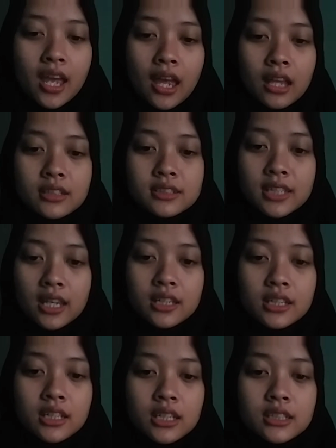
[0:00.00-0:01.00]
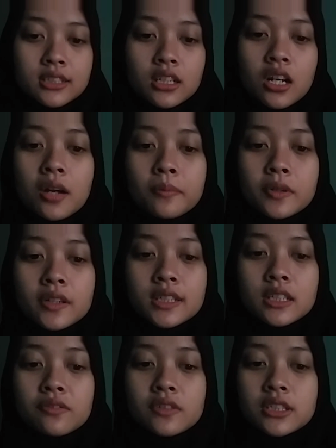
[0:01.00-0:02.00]
And second is a
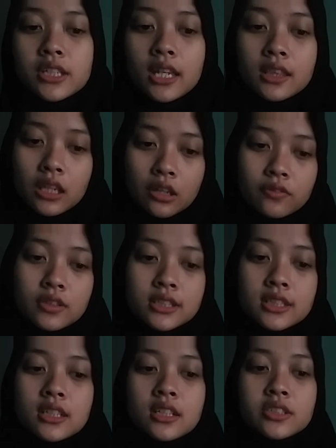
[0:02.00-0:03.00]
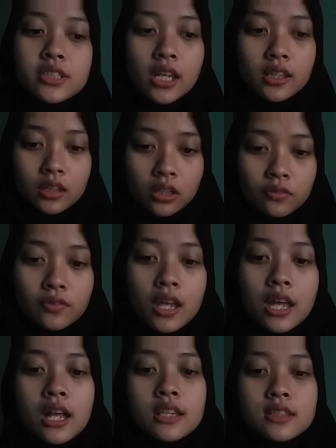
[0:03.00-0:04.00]
comparative adjective. It's an adjective
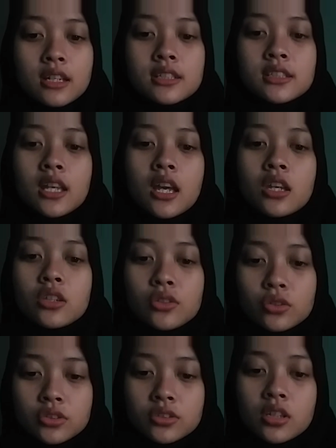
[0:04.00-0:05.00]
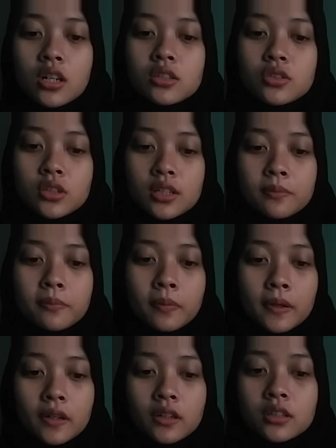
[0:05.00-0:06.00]
that's used to
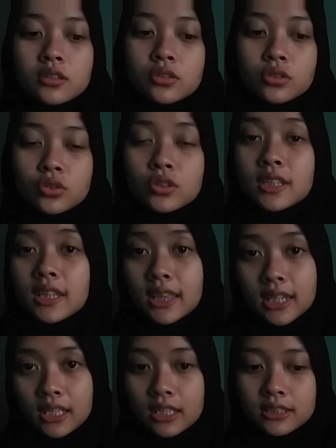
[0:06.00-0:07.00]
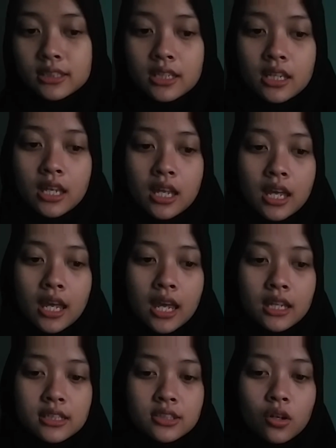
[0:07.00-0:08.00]
compare two things
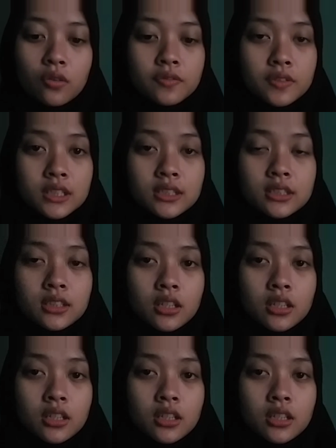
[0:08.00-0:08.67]
and is often